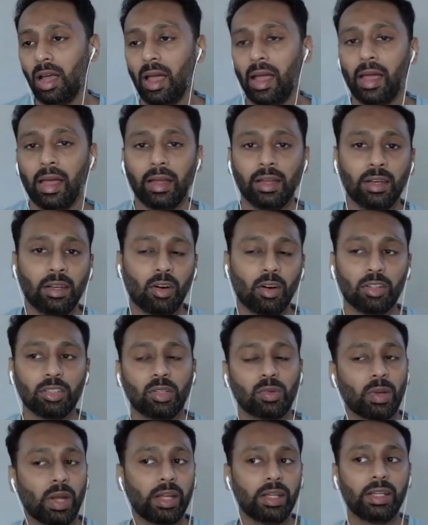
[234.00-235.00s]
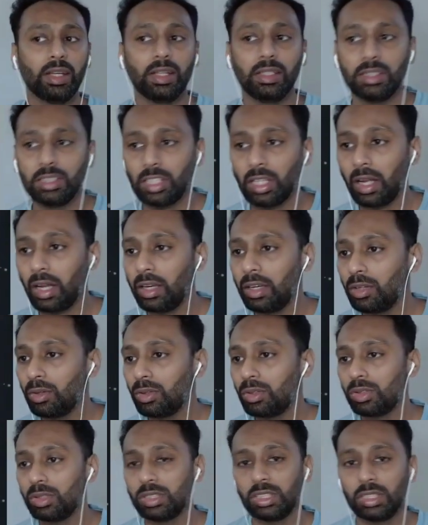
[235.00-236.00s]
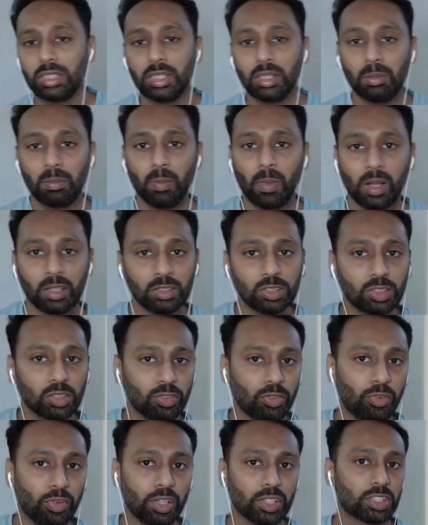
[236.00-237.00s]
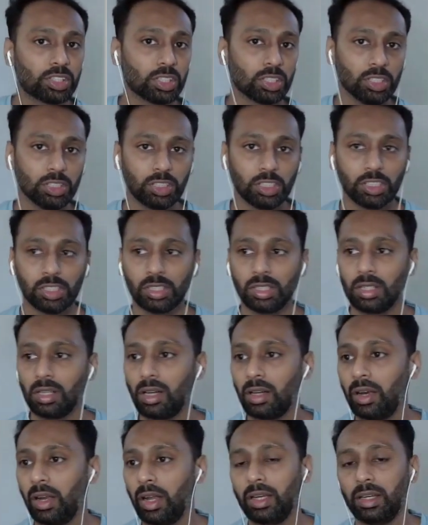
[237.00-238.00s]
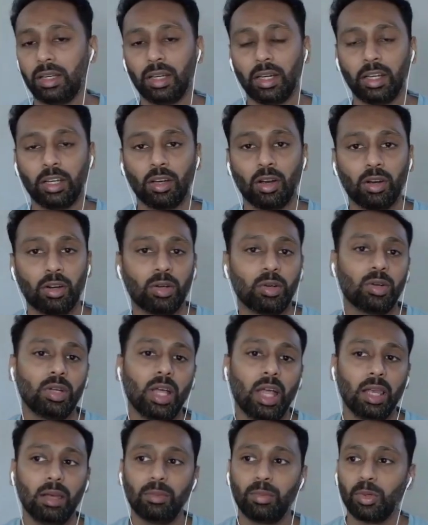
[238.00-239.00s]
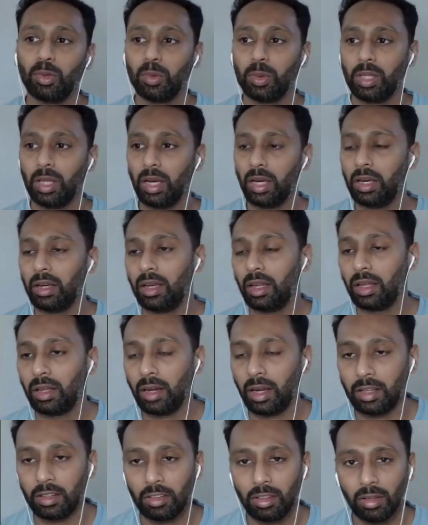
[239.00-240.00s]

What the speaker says: And on the right hand side, you could see a bunch of features, right, in order to help you with the editing, right?